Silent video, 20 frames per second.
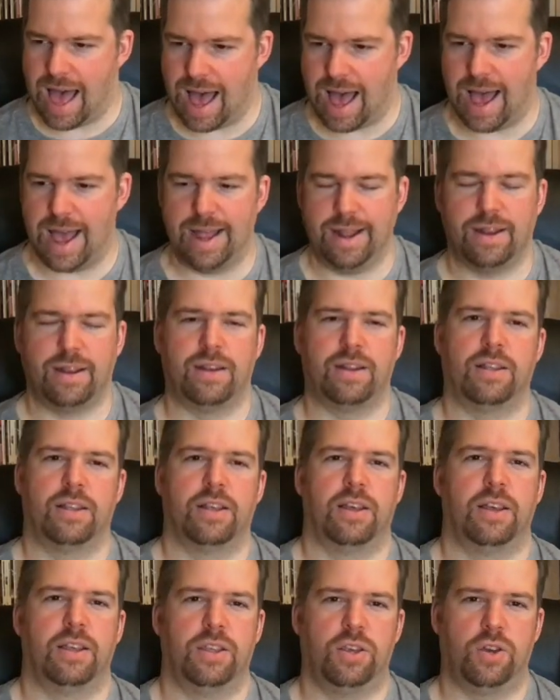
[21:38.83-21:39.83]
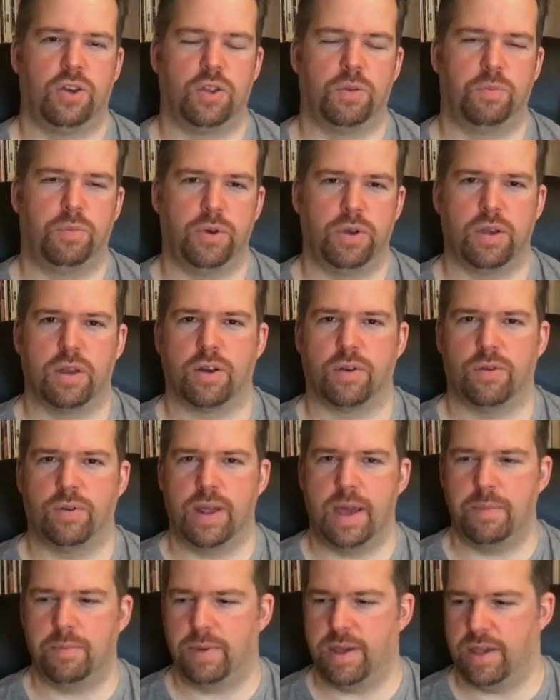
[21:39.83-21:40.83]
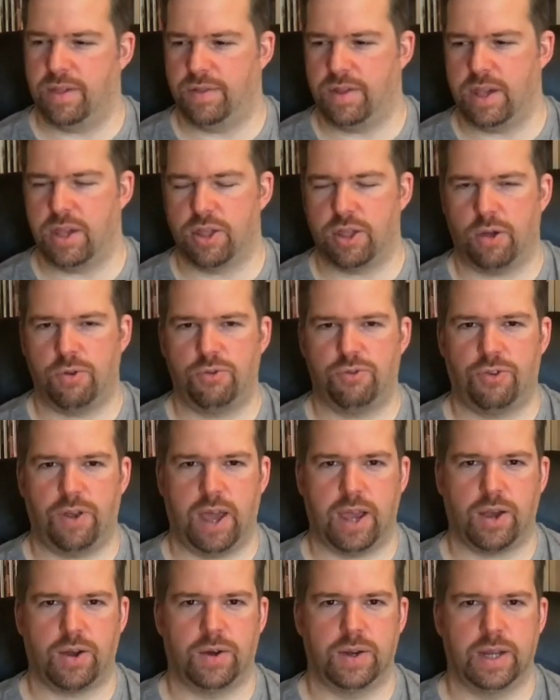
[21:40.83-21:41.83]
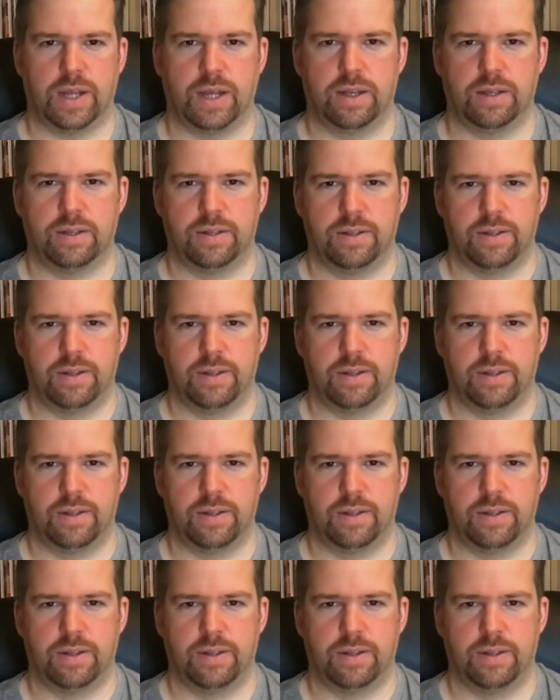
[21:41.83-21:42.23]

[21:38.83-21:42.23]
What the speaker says: And you could put your own MP3 soundtrack on it,